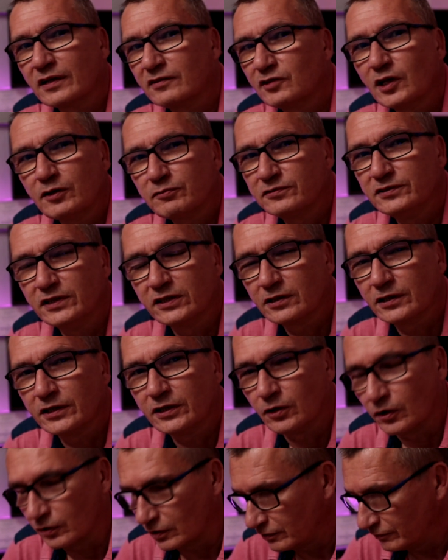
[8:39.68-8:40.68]
Definitely
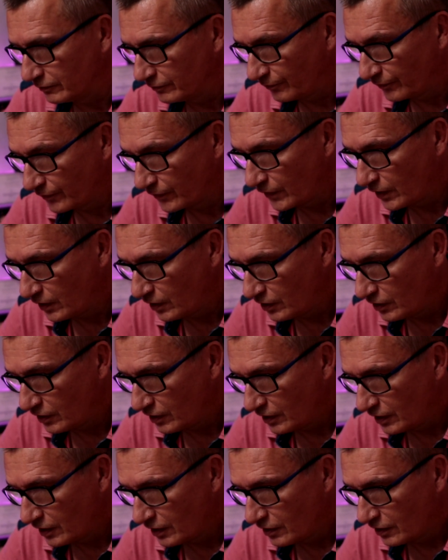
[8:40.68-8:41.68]
not.
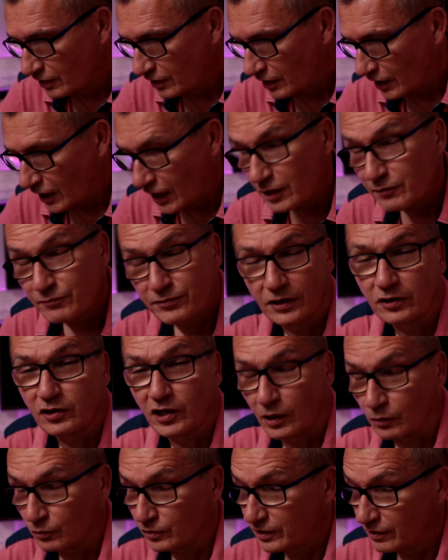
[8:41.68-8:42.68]
I found
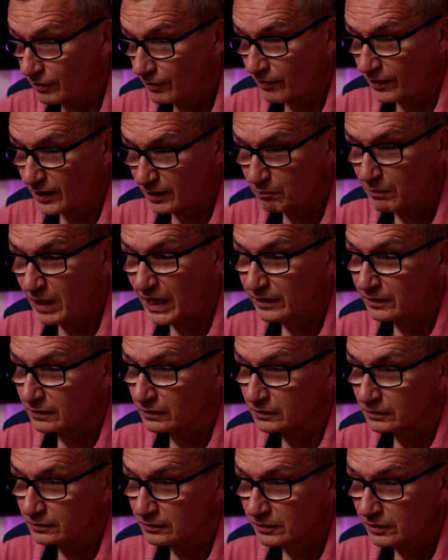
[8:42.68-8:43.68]
out that
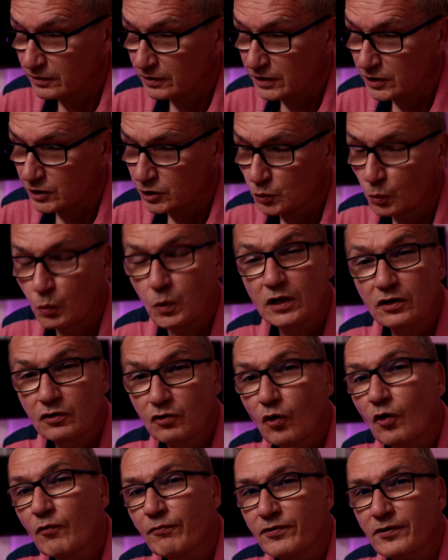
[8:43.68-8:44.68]
Mindel is one
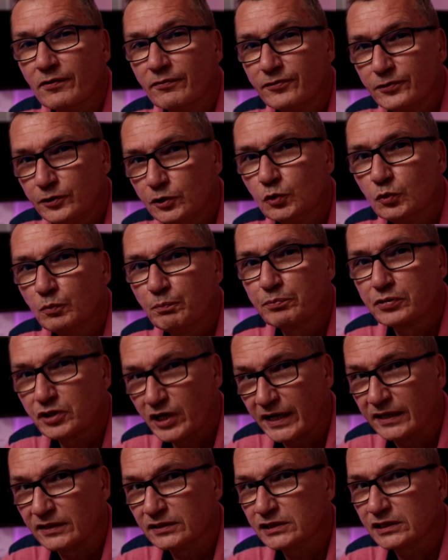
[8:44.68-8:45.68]
of the few
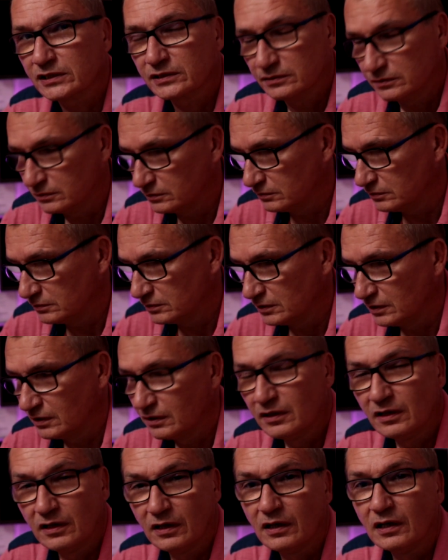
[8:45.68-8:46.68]
brands
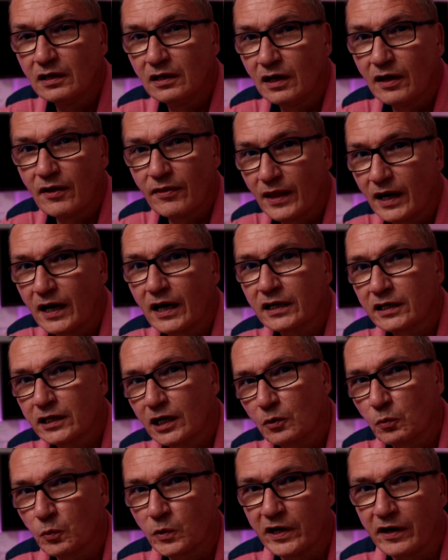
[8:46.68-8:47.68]
that I
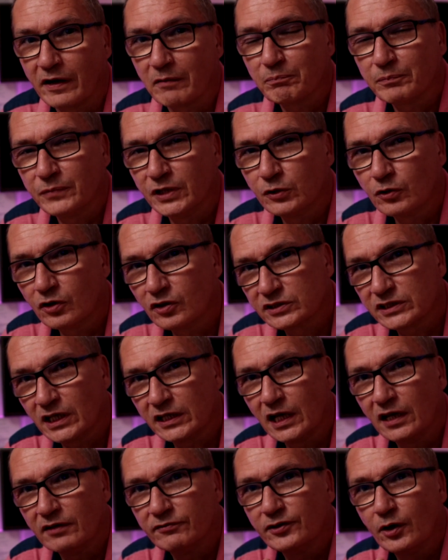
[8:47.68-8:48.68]
can wear because
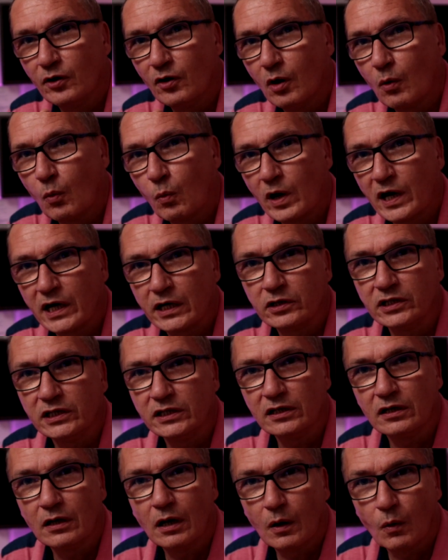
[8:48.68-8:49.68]
I have
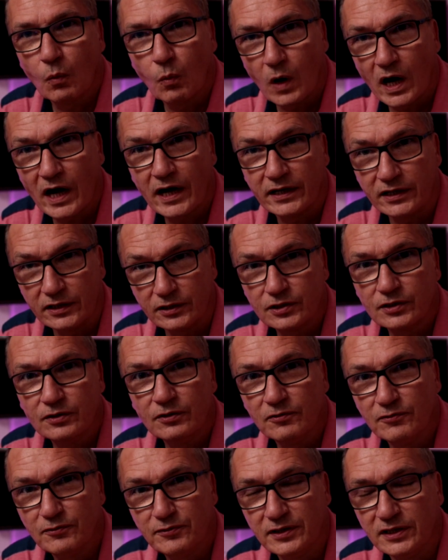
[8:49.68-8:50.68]
very wide
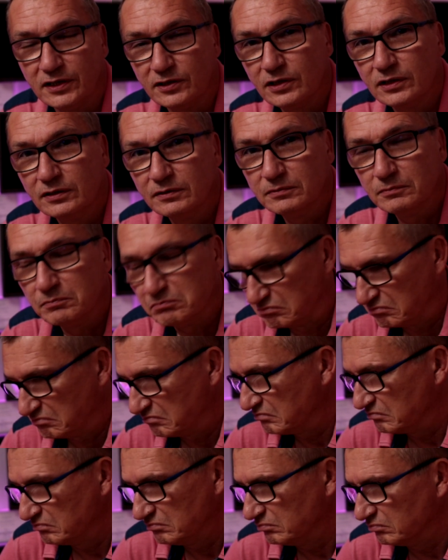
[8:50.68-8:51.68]
feet.
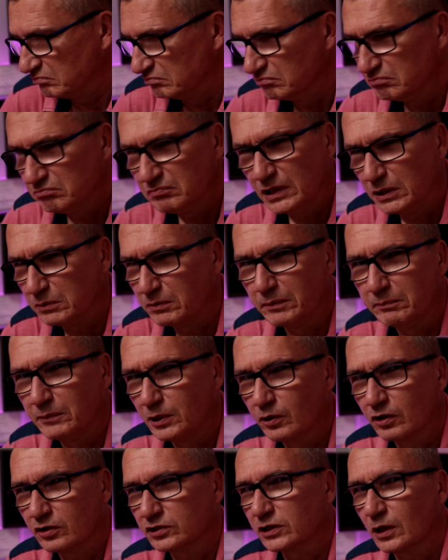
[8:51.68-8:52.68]
Maybe
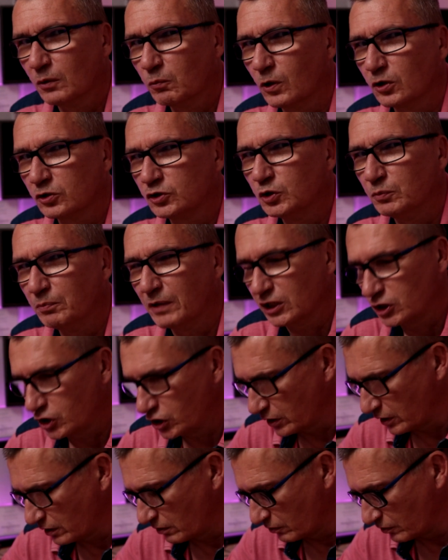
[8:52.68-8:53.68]
because I walk too much,
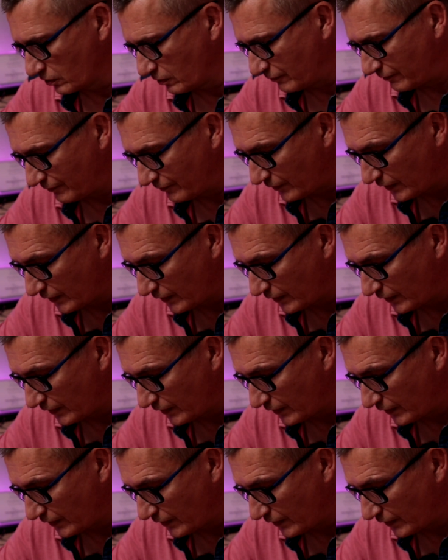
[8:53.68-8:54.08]
I don't know.